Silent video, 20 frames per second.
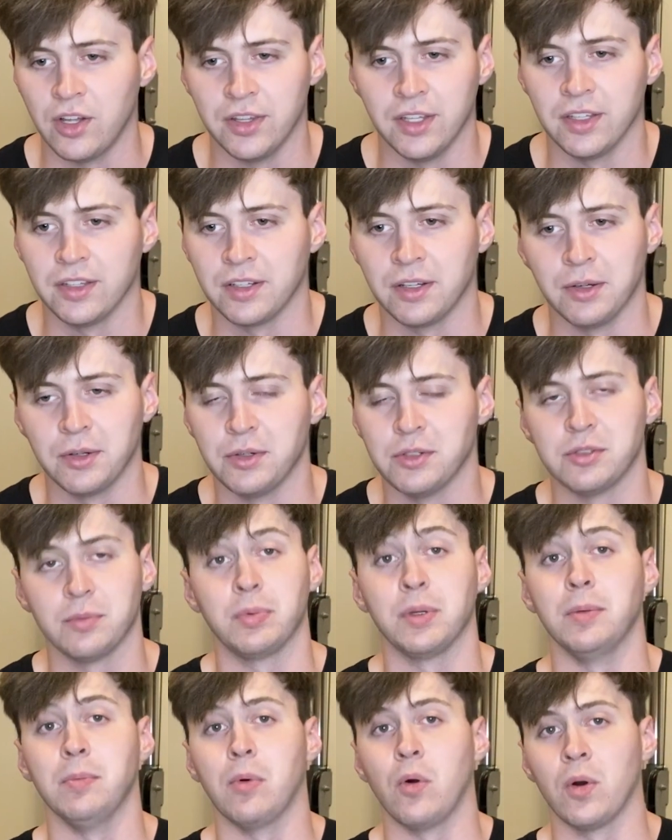all the other Gokus are
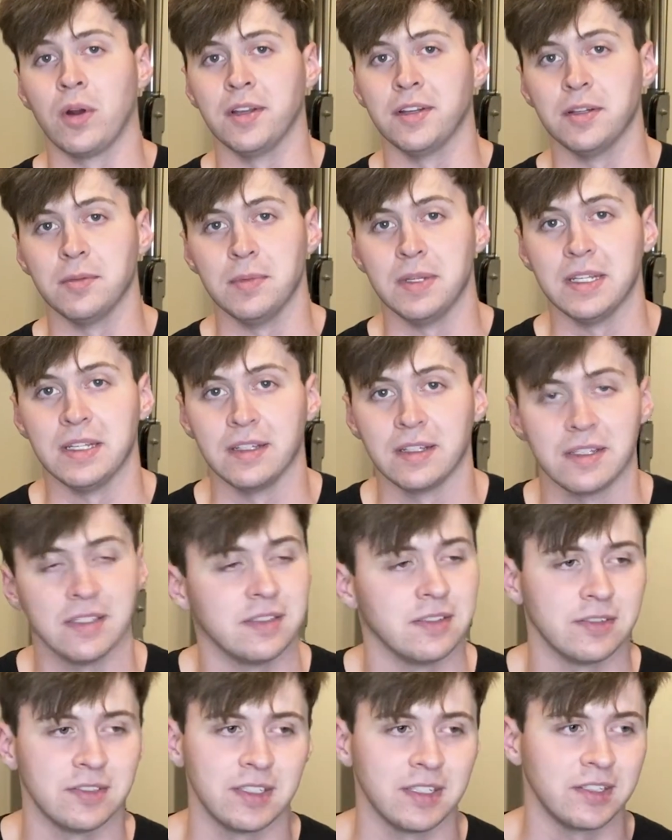pretty boring to me
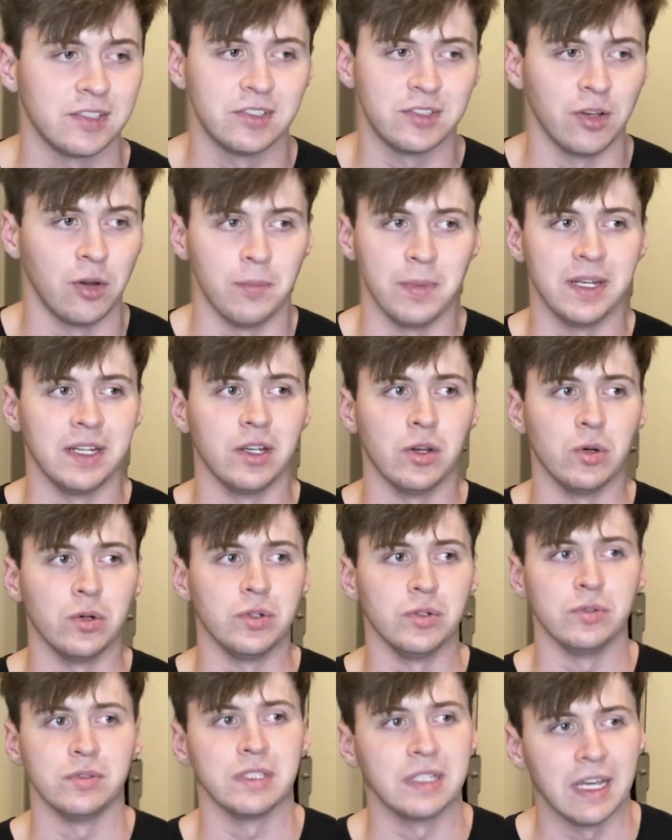because there's like so many
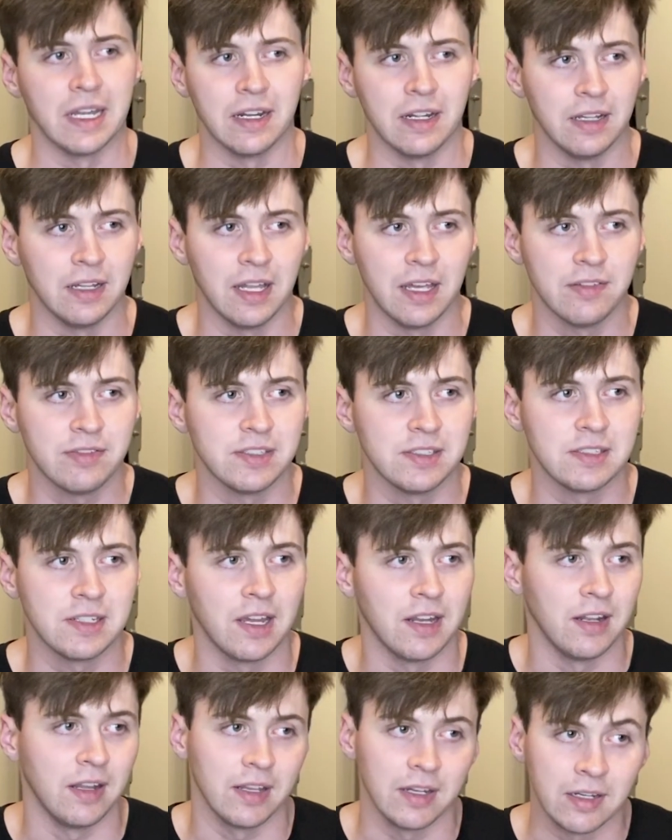Gokus to get L Fs. It's
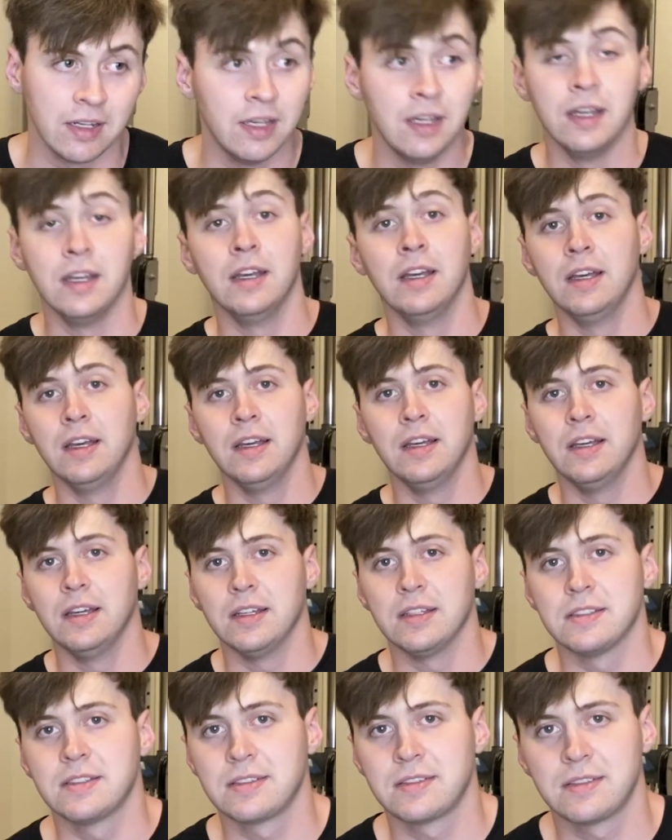kind of like,
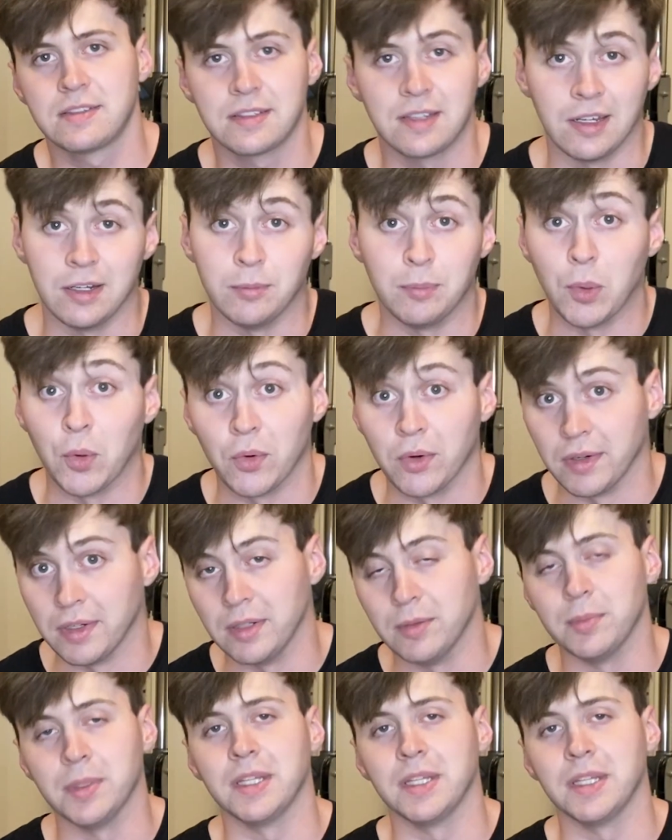kind of boring,